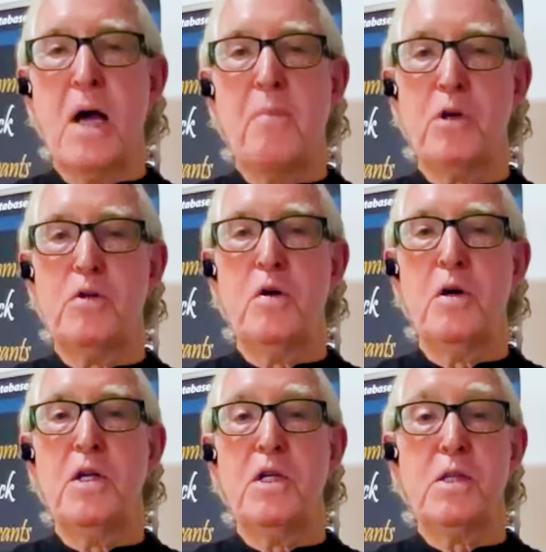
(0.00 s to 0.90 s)
those
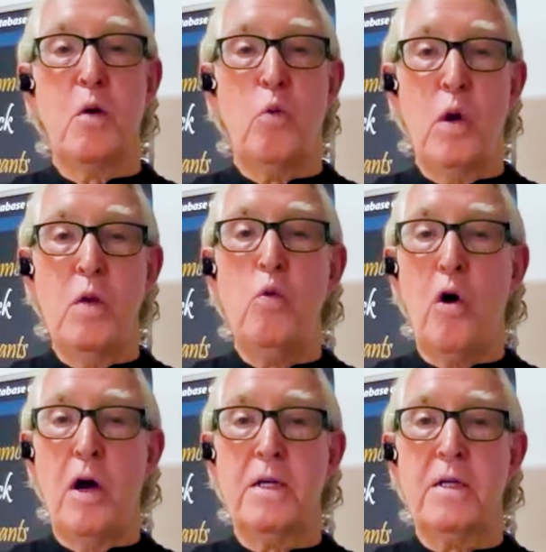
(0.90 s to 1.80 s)
opportunities that we
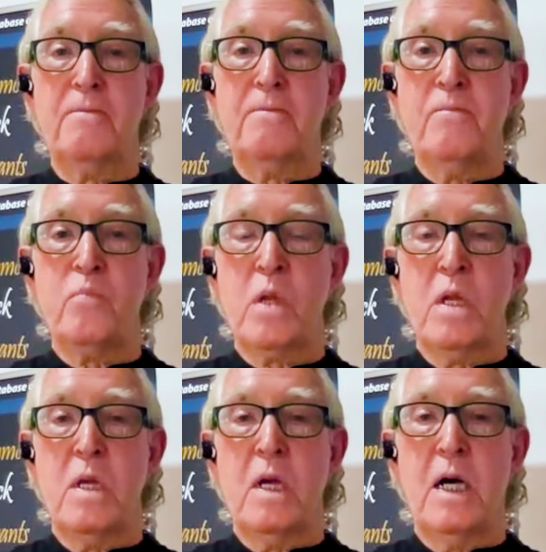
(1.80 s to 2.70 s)
want,
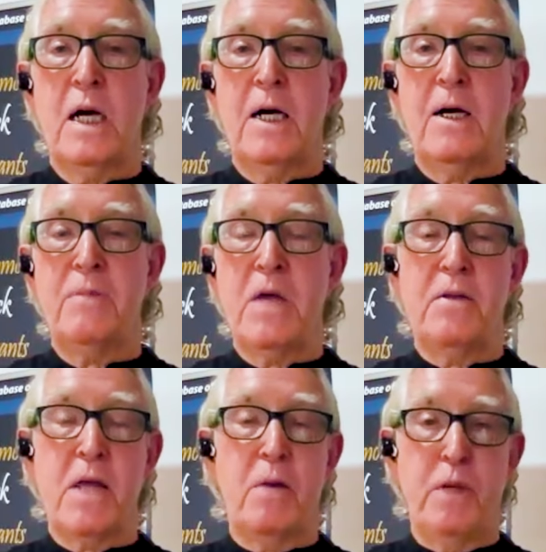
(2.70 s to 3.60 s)

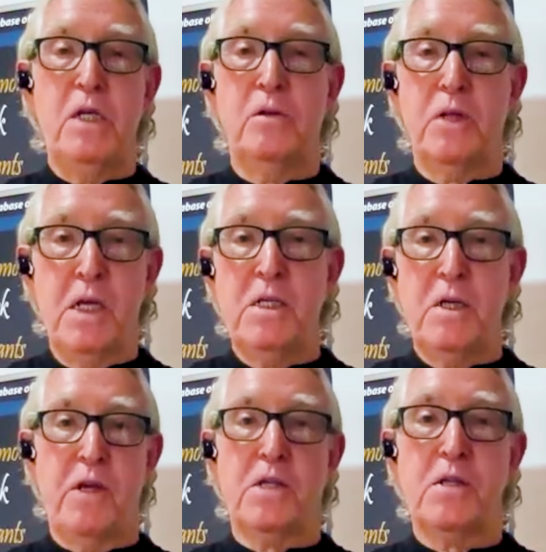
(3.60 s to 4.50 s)
that appeal to
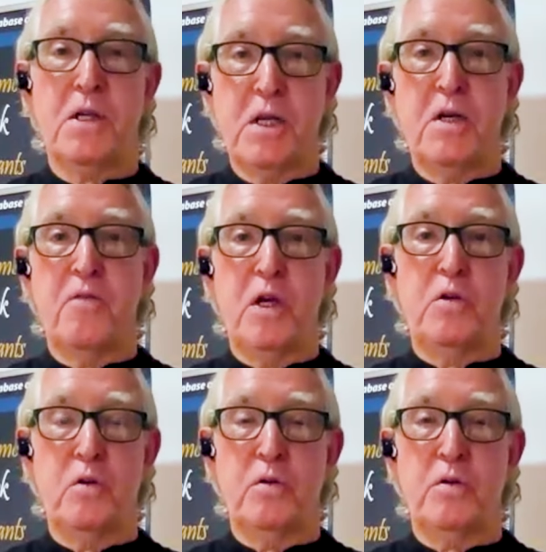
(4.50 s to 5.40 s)
each of us as
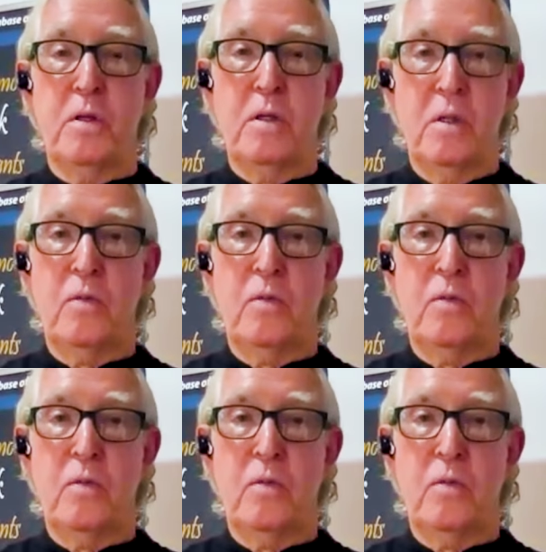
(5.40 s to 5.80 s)
individuals.